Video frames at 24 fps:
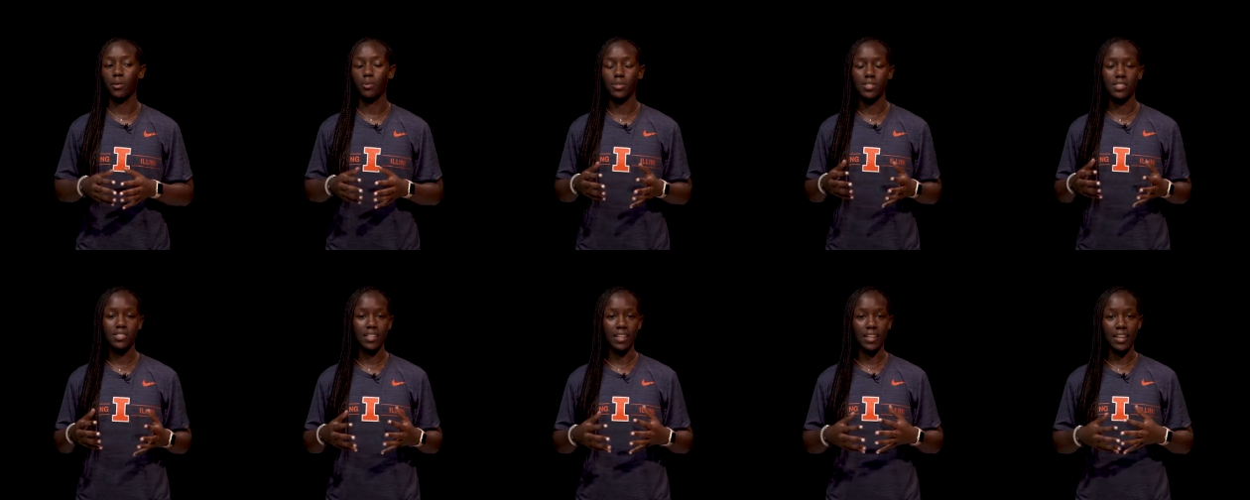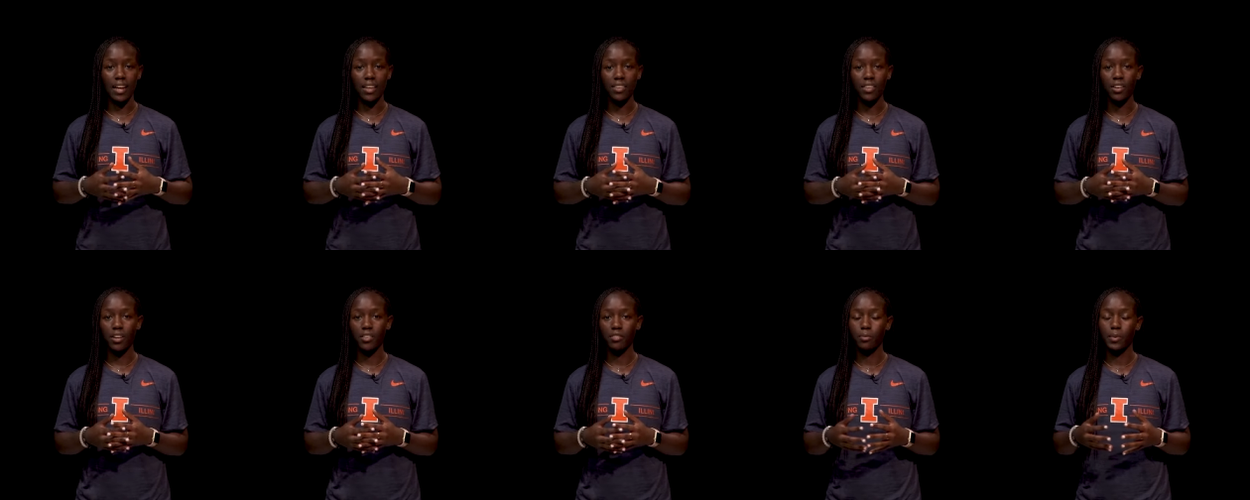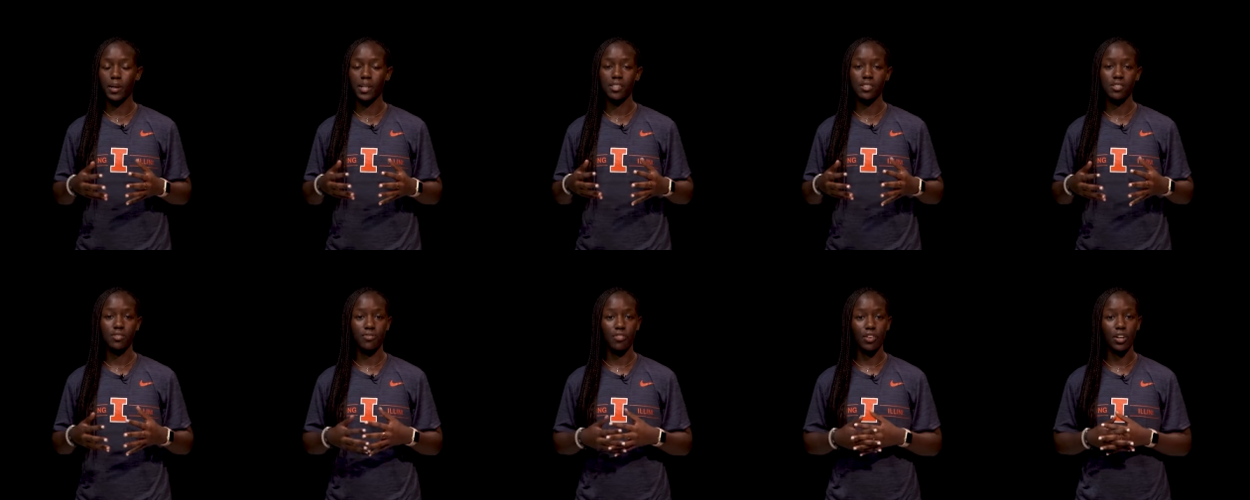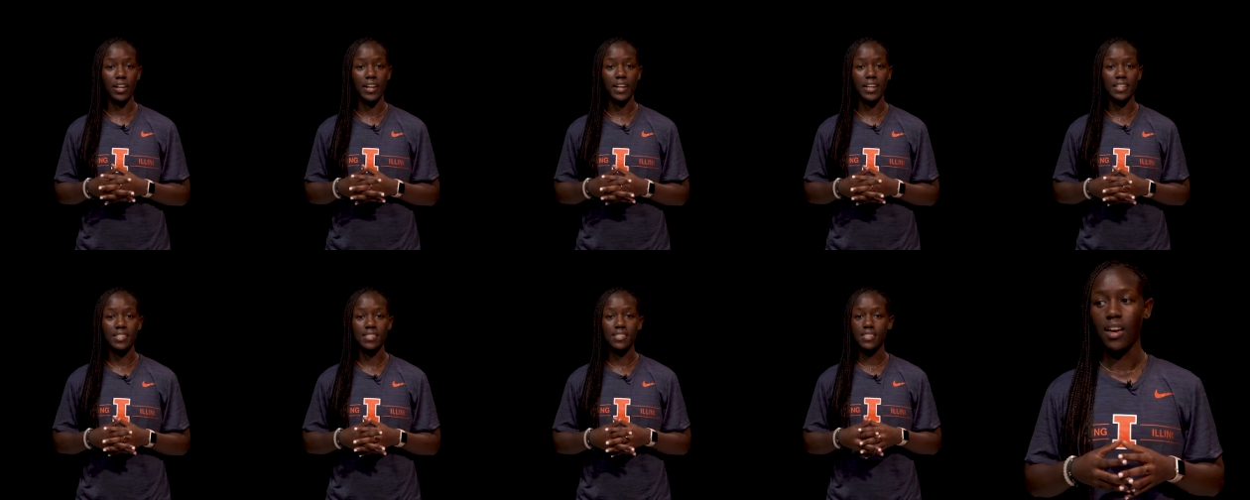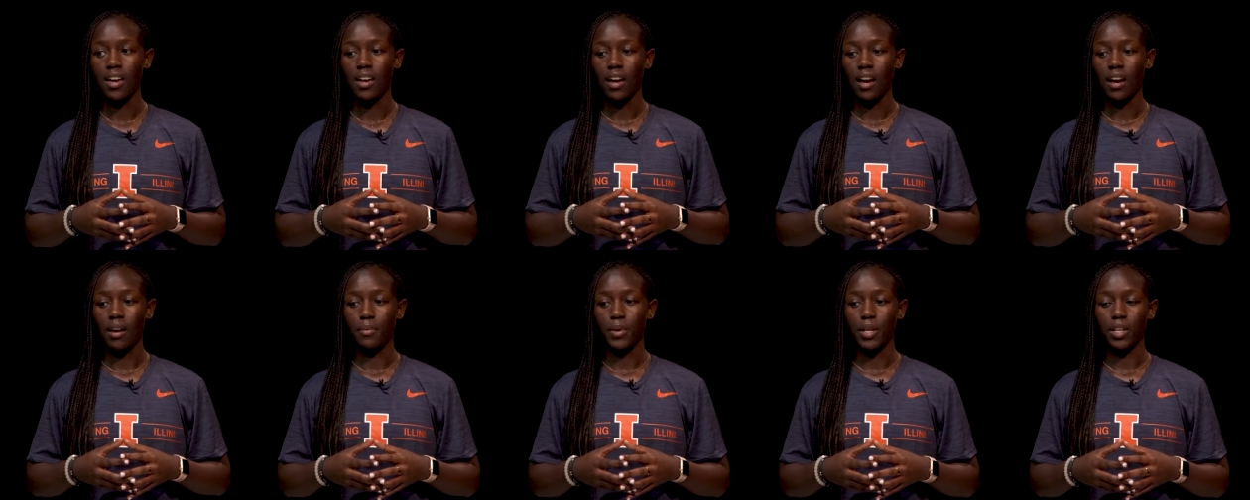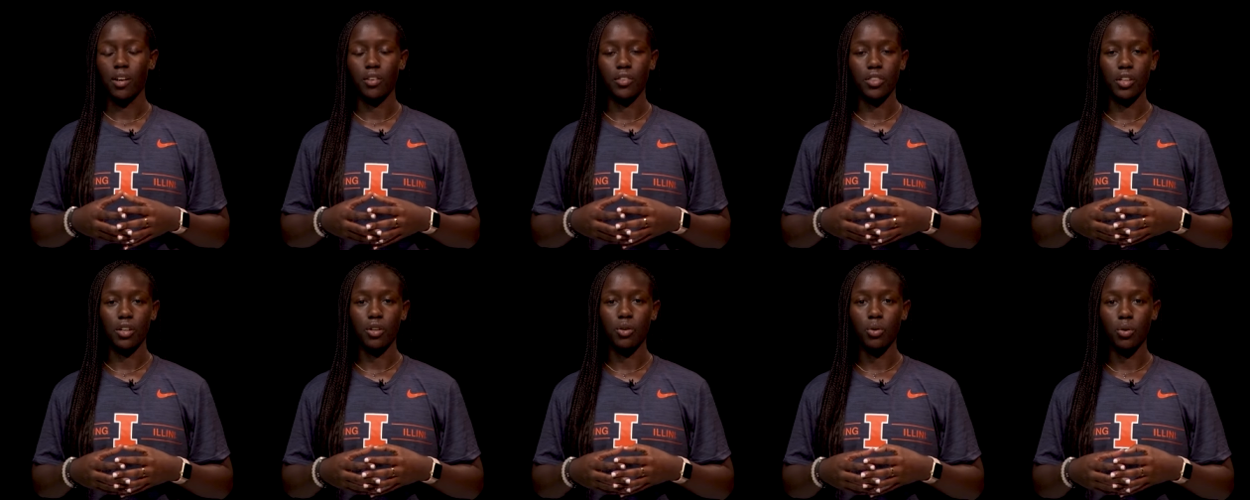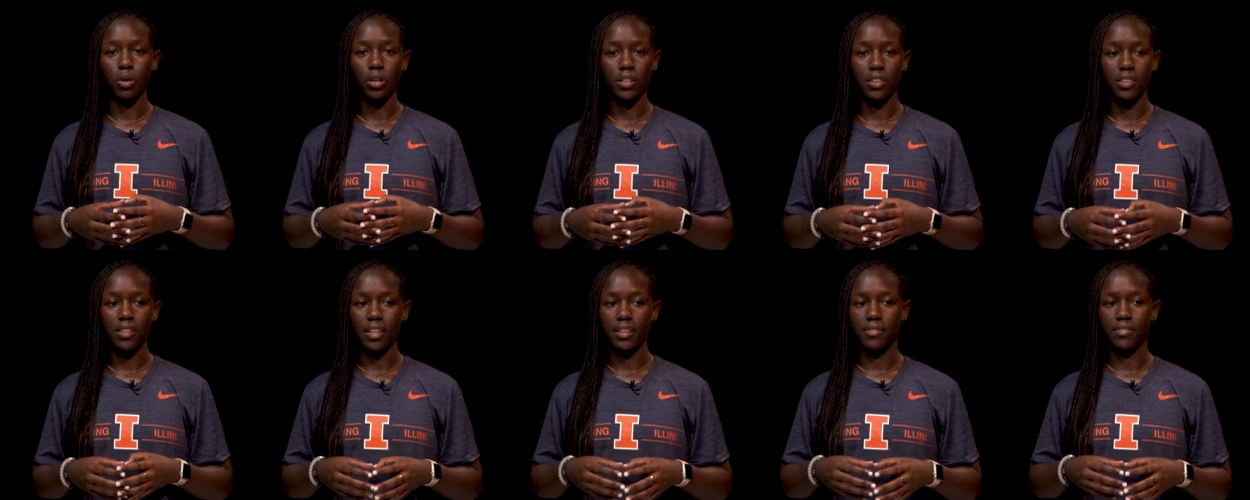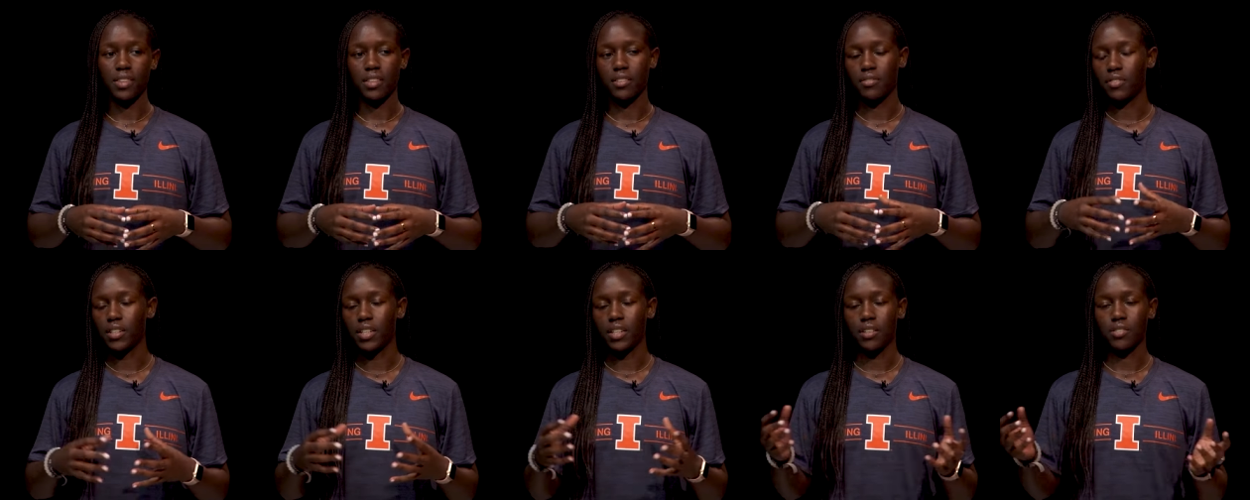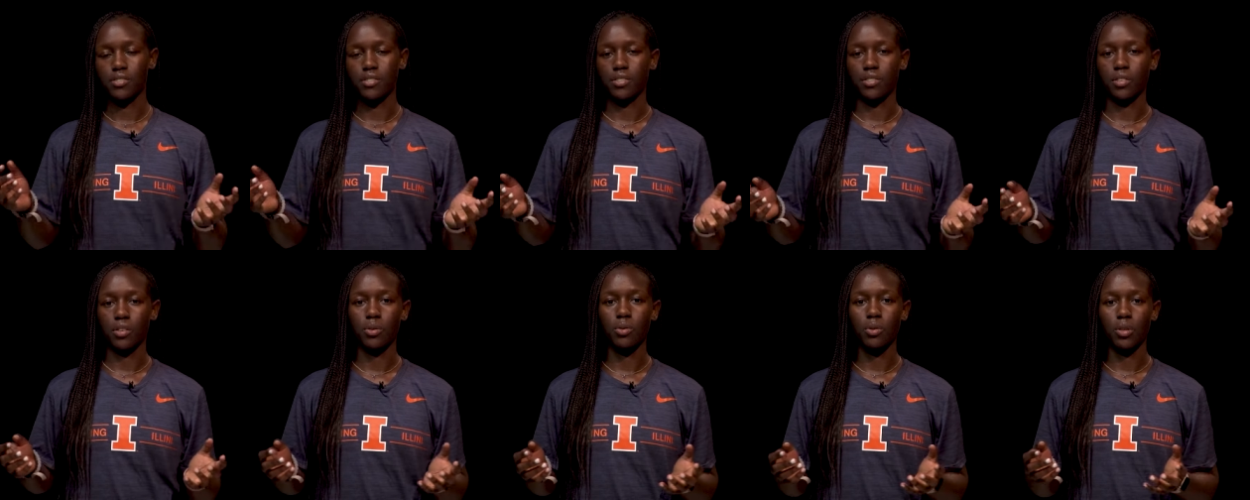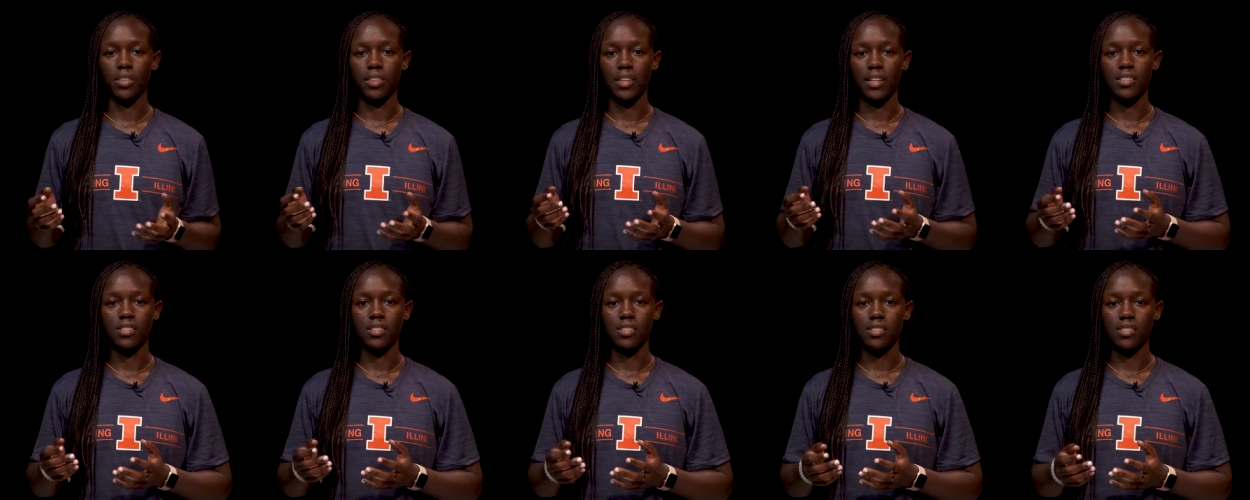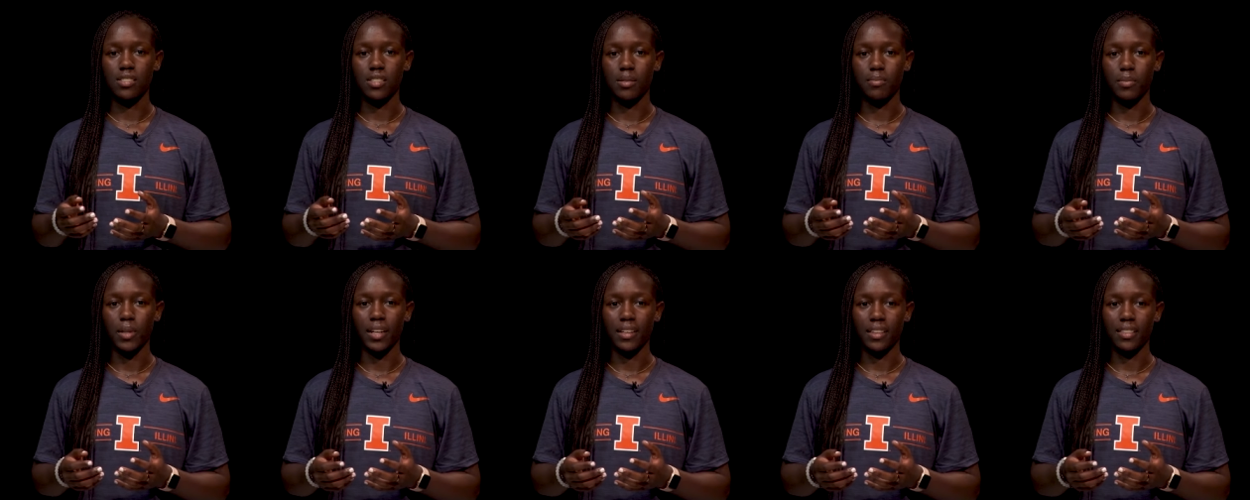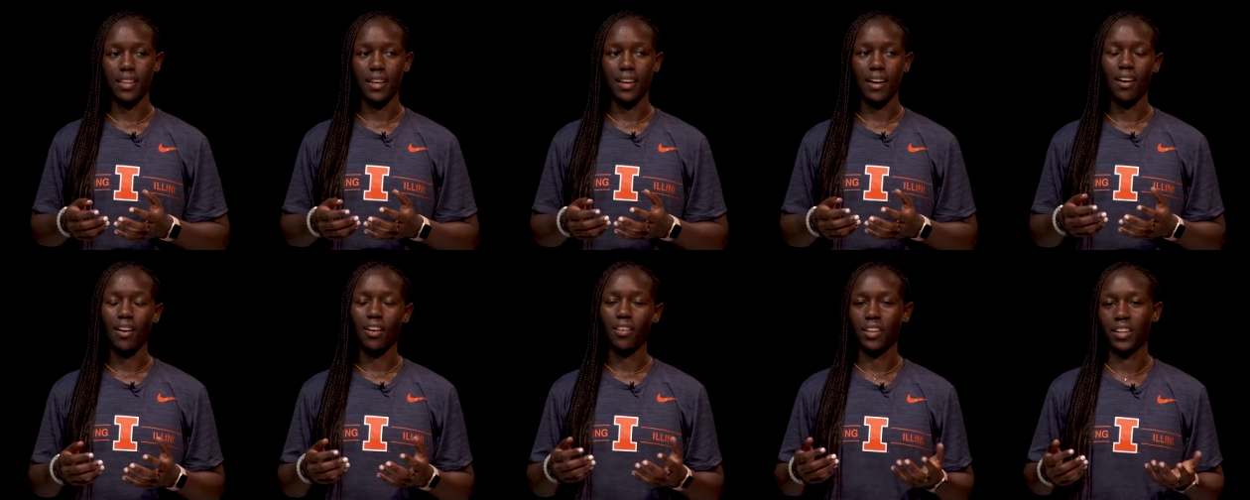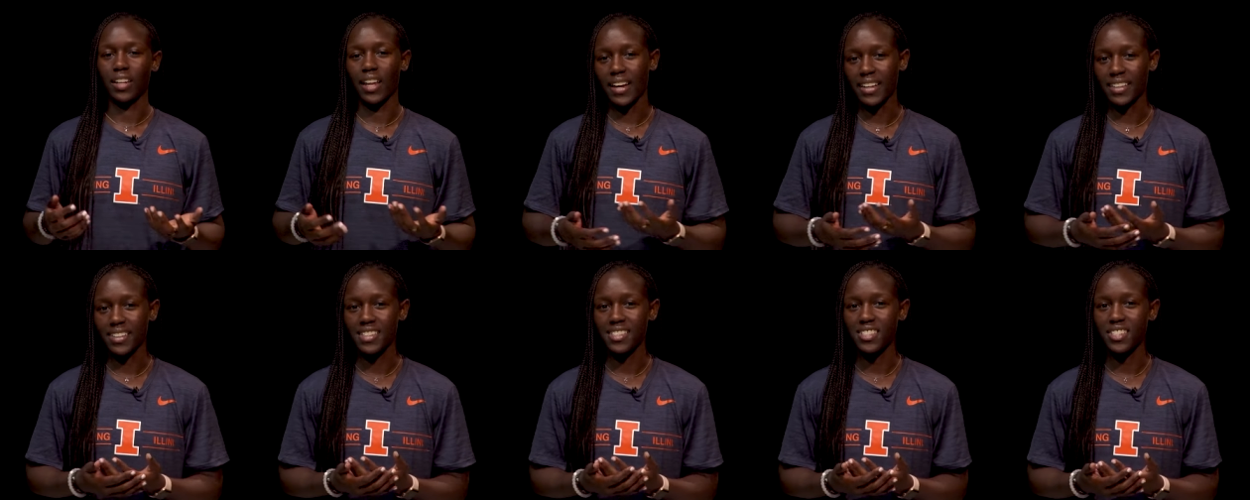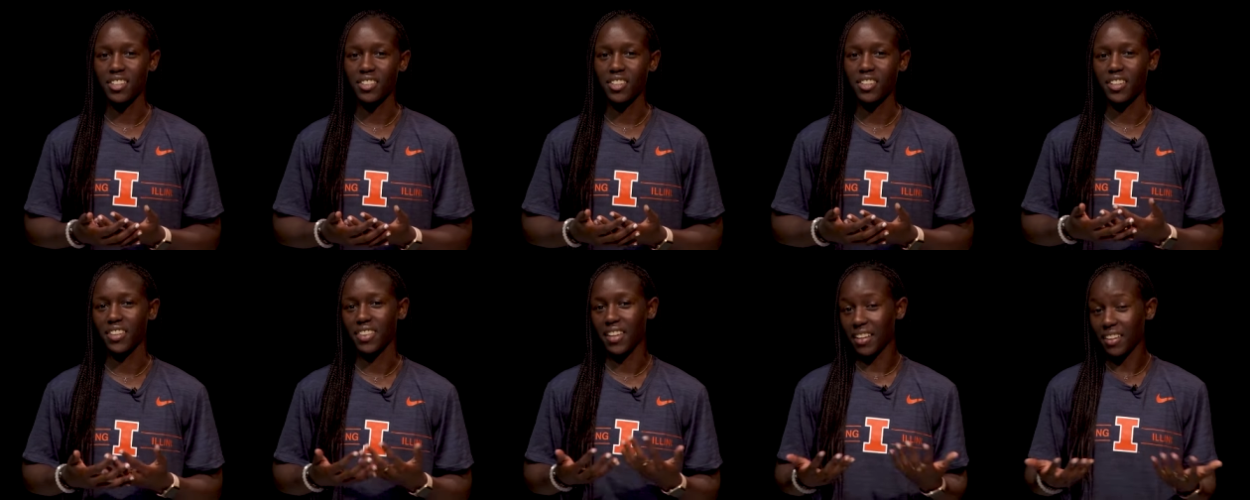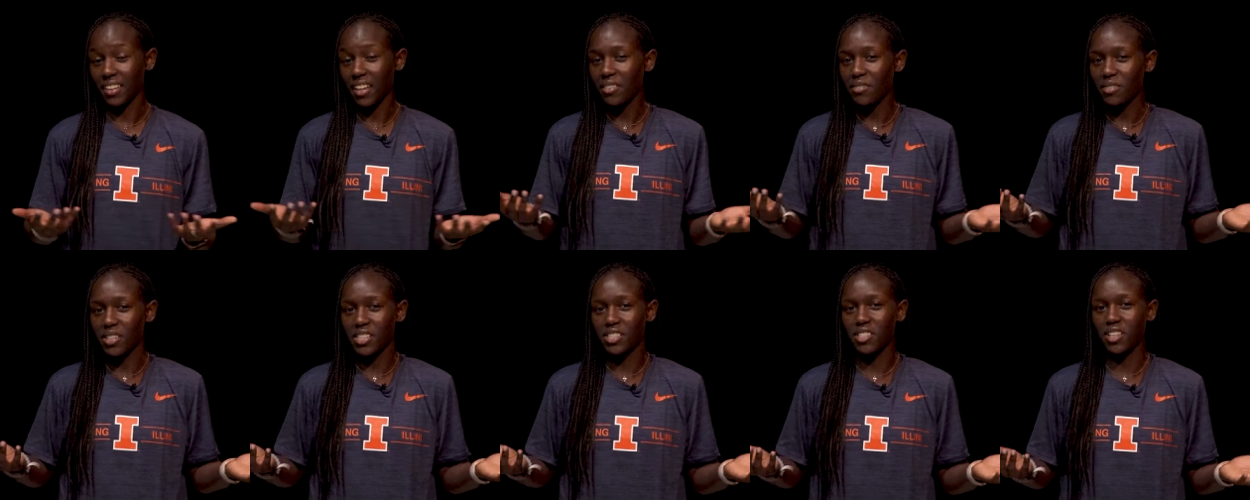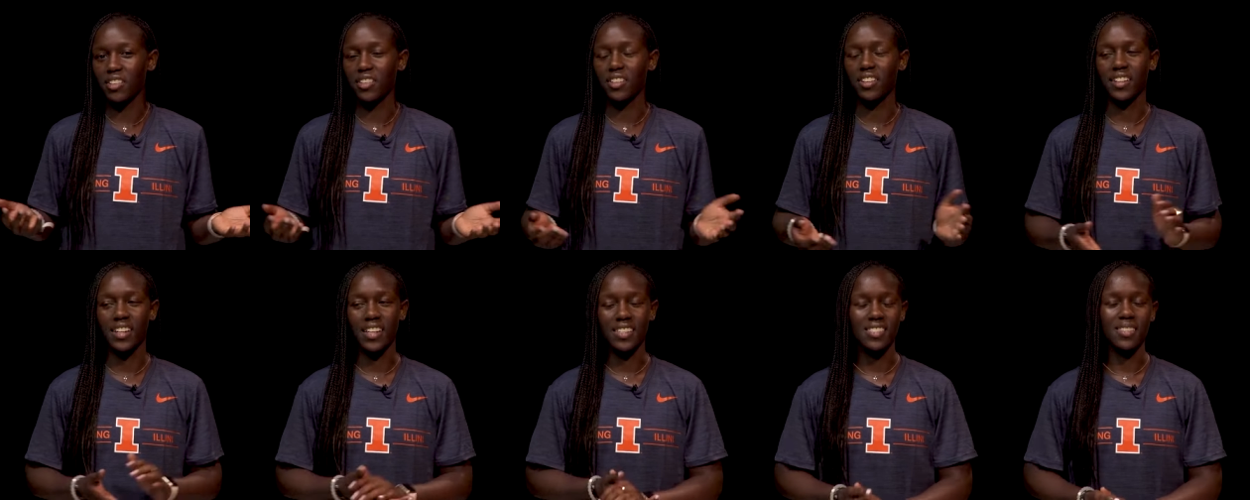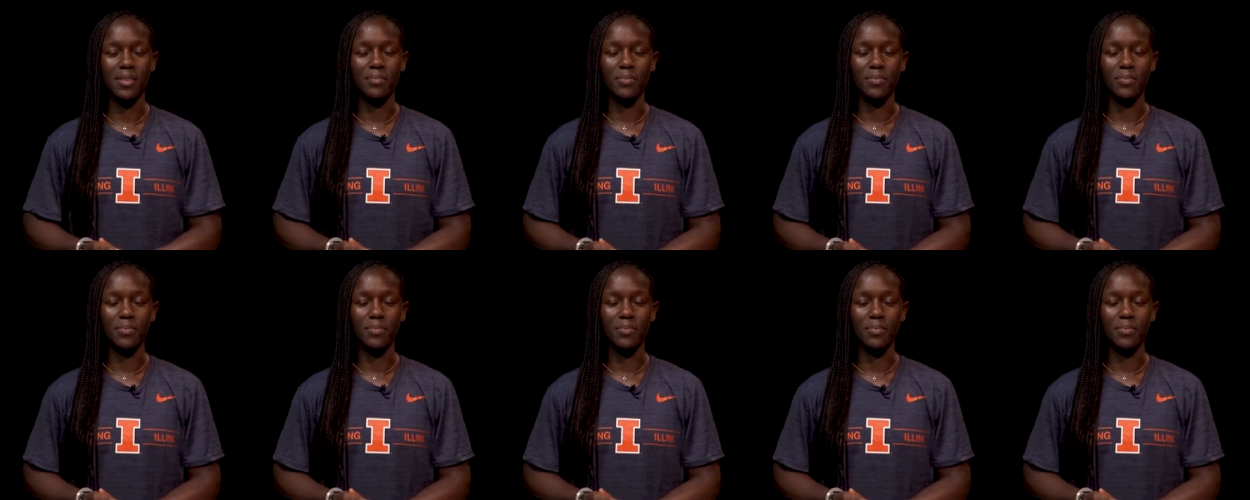was together, everybody's friends. I mean, on the court, even the videos on the court, they just seemed like they all liked each other and they loved each other, and that's